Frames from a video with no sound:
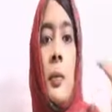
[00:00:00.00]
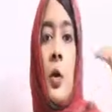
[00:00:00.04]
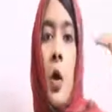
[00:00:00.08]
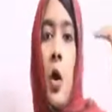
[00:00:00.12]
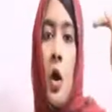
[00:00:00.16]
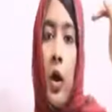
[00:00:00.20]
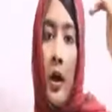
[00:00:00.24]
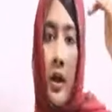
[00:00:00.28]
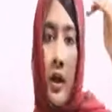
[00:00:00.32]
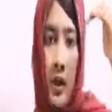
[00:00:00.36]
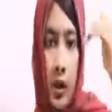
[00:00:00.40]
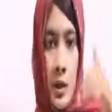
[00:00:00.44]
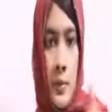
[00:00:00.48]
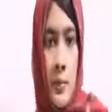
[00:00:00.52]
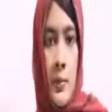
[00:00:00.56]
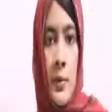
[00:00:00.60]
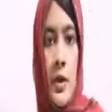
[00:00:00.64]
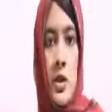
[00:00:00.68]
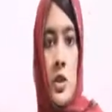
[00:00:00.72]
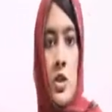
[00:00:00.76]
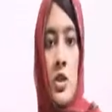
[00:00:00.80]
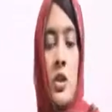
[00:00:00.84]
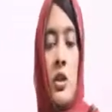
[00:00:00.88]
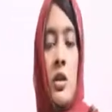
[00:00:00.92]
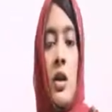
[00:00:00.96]
or a
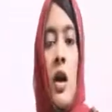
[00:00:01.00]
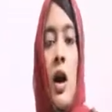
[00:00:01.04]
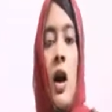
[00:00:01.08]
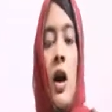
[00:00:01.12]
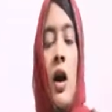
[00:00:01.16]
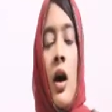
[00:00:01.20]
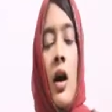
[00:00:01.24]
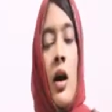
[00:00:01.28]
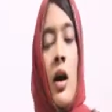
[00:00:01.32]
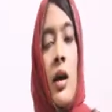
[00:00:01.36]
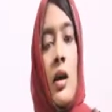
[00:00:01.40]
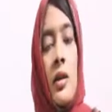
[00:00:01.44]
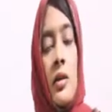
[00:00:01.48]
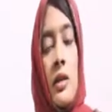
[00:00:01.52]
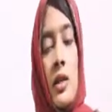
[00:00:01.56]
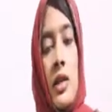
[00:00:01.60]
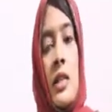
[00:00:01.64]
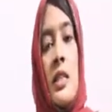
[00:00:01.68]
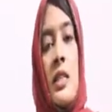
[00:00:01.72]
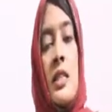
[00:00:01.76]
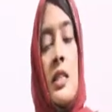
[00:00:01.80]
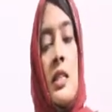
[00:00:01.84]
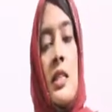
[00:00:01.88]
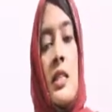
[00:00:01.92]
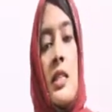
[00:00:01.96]
depression.
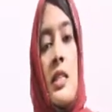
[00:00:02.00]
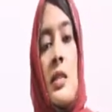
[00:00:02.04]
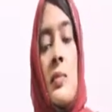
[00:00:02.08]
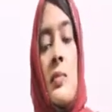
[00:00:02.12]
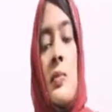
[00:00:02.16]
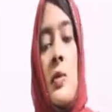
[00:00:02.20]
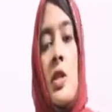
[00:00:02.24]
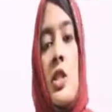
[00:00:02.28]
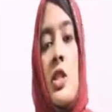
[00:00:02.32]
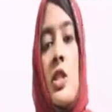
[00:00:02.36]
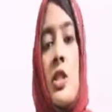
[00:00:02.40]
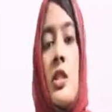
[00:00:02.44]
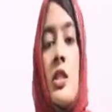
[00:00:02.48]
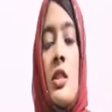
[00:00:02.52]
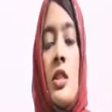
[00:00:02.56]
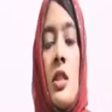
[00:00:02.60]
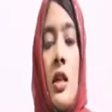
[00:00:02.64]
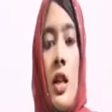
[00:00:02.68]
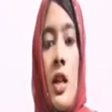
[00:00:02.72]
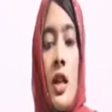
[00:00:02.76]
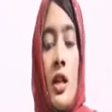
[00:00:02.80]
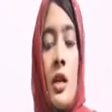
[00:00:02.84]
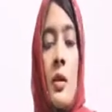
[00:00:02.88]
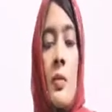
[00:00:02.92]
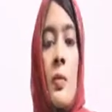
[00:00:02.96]
In this depression,
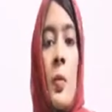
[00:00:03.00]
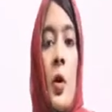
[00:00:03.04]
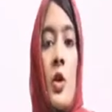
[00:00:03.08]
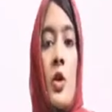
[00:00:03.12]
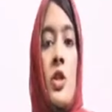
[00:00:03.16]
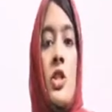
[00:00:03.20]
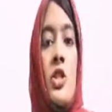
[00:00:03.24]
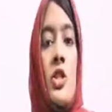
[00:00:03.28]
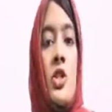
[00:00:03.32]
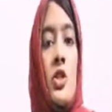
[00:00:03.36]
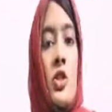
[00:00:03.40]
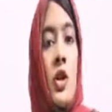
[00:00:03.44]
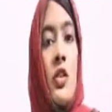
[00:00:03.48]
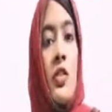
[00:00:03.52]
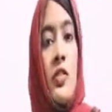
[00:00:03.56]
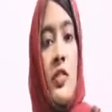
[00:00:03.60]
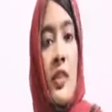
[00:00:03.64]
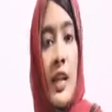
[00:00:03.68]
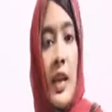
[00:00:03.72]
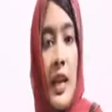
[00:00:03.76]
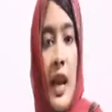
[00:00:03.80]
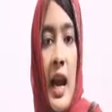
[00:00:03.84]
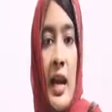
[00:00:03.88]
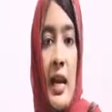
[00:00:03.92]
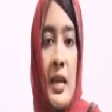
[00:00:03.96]
there are deposition of
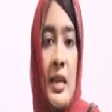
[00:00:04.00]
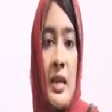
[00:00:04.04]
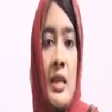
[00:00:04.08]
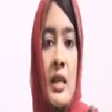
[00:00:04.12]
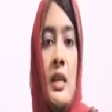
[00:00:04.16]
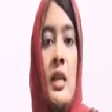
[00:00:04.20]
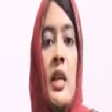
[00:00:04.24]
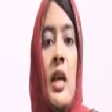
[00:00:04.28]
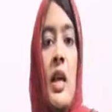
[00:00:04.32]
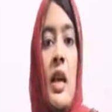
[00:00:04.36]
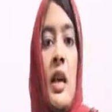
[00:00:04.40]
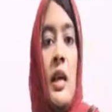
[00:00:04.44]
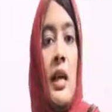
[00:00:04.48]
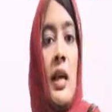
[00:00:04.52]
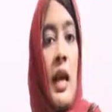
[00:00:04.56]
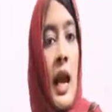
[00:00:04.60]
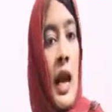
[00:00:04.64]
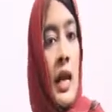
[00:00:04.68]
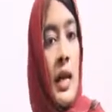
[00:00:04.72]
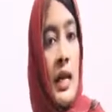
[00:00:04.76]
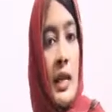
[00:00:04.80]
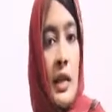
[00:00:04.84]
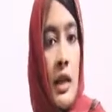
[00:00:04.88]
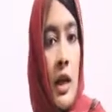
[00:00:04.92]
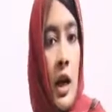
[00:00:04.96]
keratin.
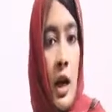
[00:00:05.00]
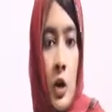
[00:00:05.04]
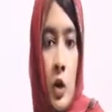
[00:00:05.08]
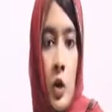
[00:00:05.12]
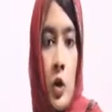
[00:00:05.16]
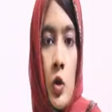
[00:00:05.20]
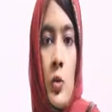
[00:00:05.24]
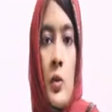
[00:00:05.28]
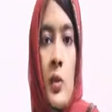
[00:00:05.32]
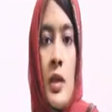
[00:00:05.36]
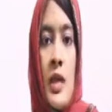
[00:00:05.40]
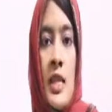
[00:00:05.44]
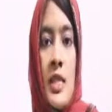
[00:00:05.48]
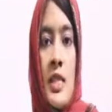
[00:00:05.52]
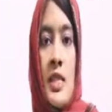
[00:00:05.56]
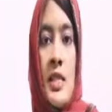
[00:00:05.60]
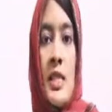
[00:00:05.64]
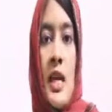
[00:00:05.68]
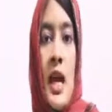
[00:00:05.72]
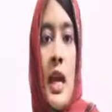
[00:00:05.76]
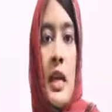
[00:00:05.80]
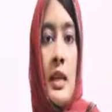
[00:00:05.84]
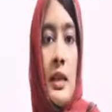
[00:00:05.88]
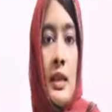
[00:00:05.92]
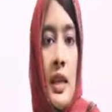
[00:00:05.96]
Keratin accumulates
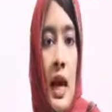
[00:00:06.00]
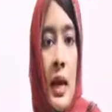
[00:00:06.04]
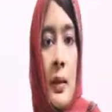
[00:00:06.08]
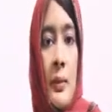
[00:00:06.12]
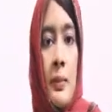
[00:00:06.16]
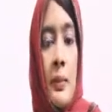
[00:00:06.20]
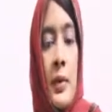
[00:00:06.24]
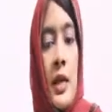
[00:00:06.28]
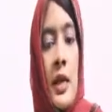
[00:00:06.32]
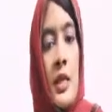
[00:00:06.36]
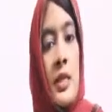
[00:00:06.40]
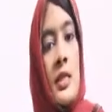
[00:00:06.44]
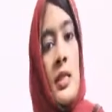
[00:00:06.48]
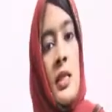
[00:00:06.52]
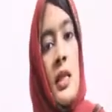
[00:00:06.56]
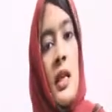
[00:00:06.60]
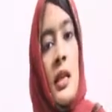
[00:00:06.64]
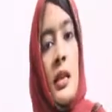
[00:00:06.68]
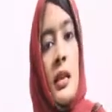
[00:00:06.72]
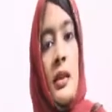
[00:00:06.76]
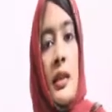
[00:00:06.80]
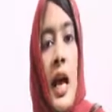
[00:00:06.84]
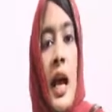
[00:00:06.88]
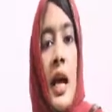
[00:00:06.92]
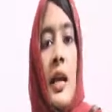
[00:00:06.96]
at that place.
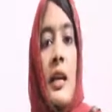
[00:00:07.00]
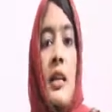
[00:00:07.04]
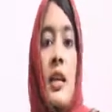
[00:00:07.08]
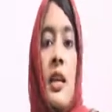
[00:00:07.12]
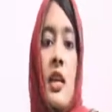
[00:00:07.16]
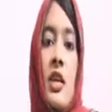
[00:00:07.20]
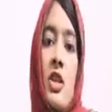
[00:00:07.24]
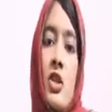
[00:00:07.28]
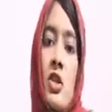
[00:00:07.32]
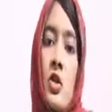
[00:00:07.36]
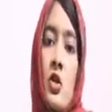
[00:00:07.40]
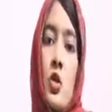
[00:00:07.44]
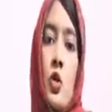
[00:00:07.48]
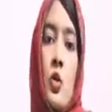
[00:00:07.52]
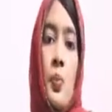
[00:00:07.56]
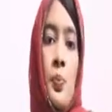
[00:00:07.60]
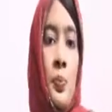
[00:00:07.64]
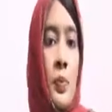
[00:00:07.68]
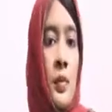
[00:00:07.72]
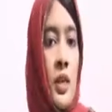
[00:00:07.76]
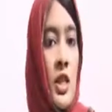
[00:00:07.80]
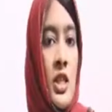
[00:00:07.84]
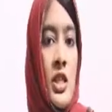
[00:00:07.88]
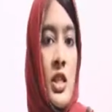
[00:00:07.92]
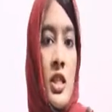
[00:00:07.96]
That leads to
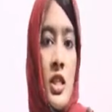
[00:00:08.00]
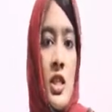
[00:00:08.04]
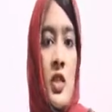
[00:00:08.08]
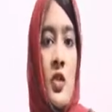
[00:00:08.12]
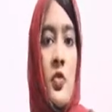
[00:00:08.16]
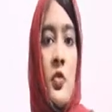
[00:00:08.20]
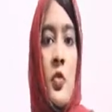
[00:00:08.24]
cyst